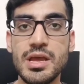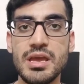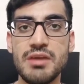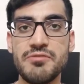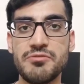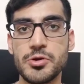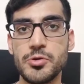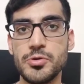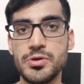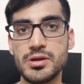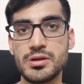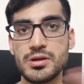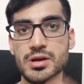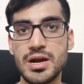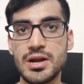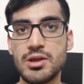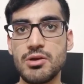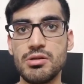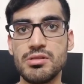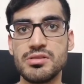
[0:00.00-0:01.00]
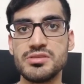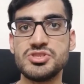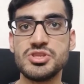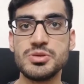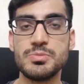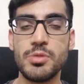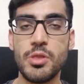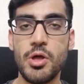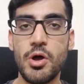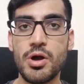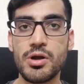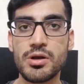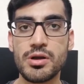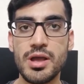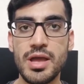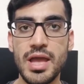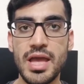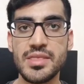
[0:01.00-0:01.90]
If you're doing a cardiology block